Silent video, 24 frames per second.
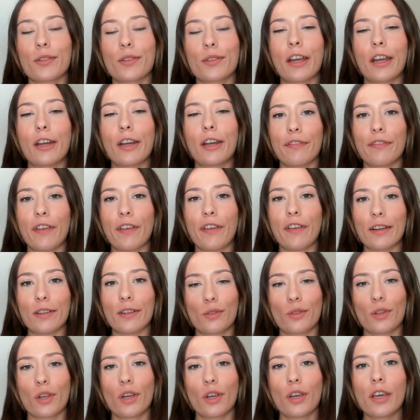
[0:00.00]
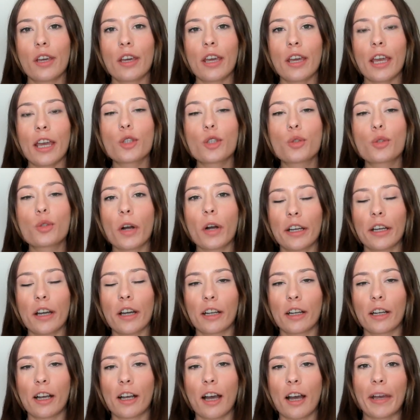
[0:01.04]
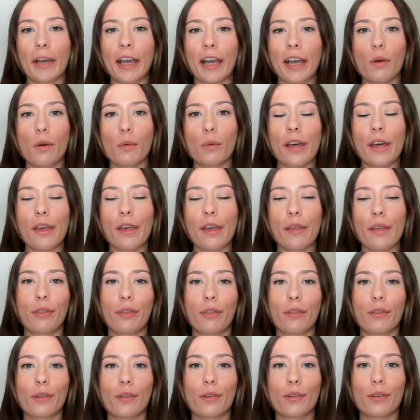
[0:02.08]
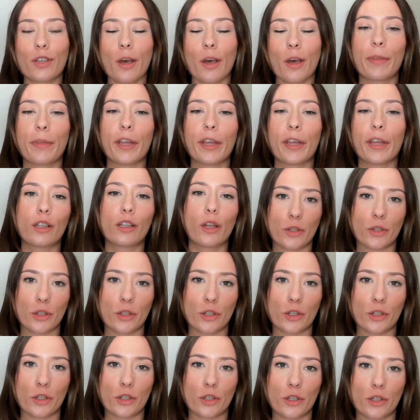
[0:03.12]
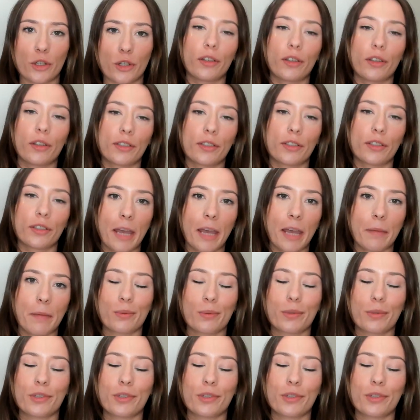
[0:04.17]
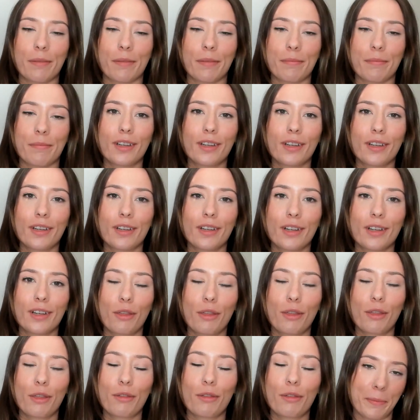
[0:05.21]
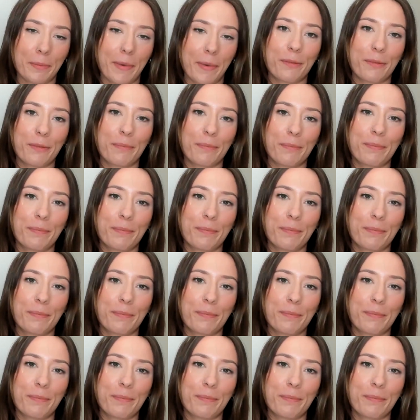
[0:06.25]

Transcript: I know the Fed is working on coming out with something closer to real-time payments, which I'm thrilled about.